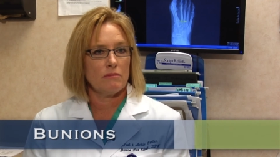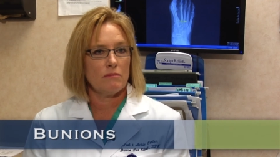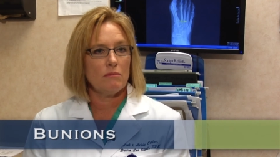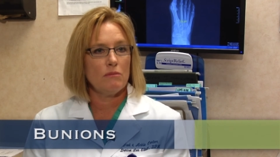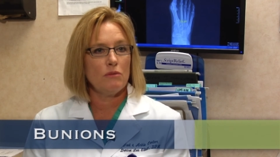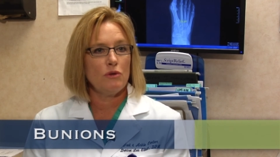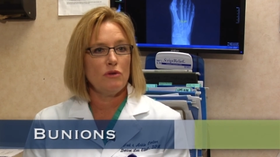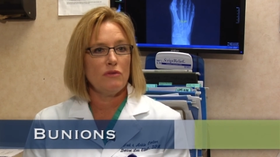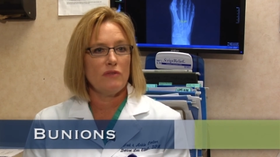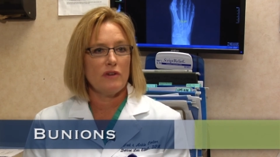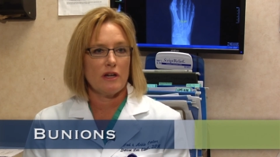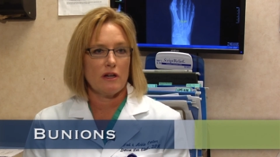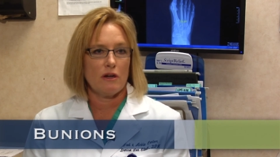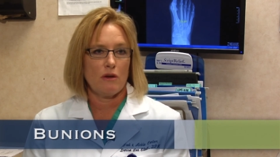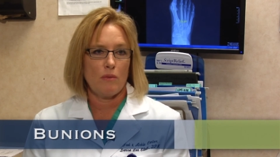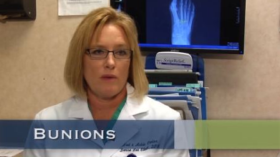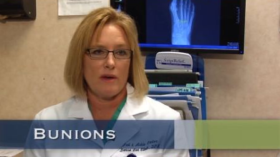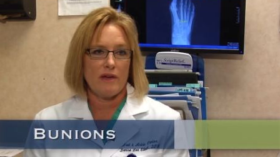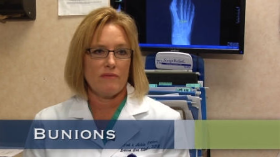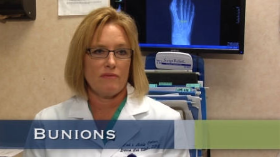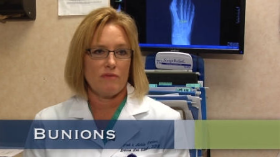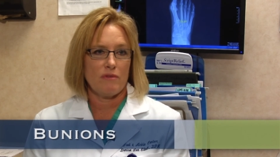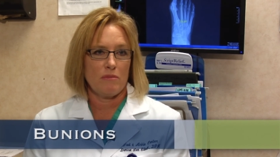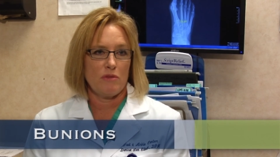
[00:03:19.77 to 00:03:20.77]
moving
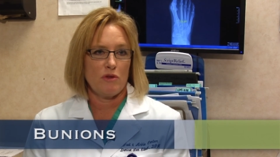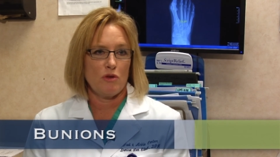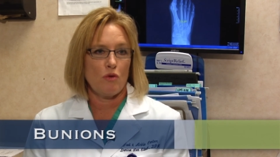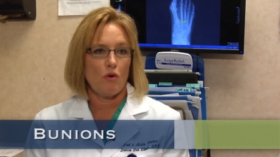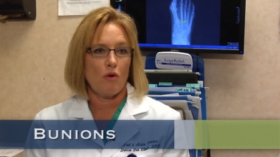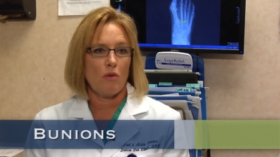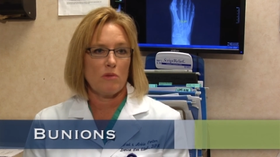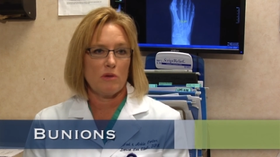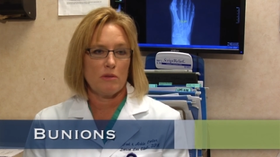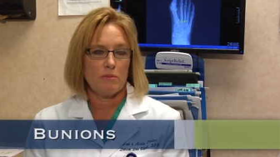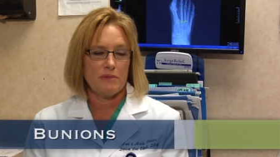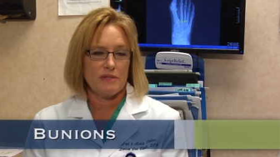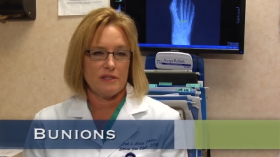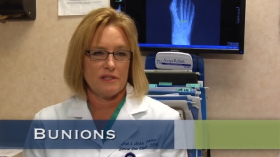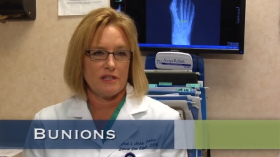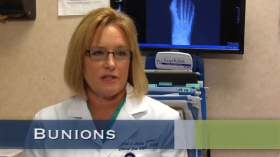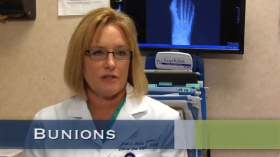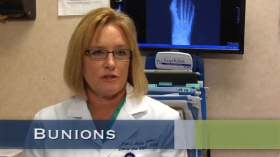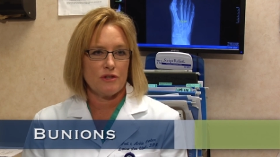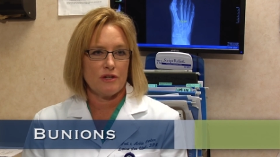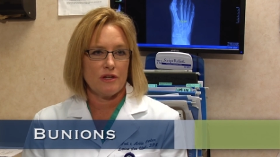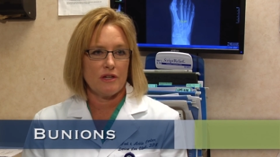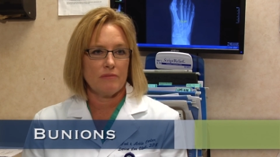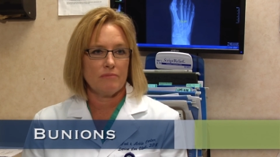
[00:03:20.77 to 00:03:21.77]
away from the normal
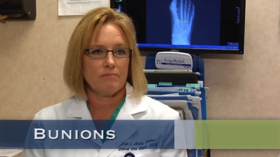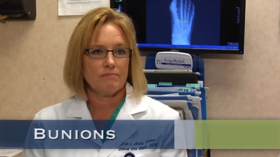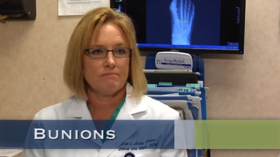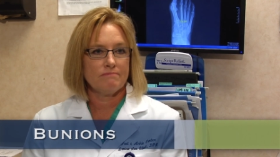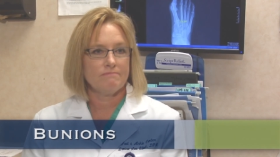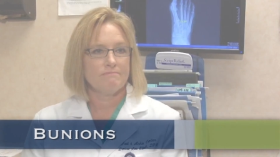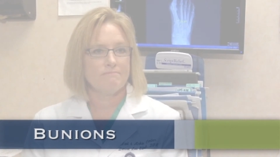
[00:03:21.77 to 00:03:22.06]
position.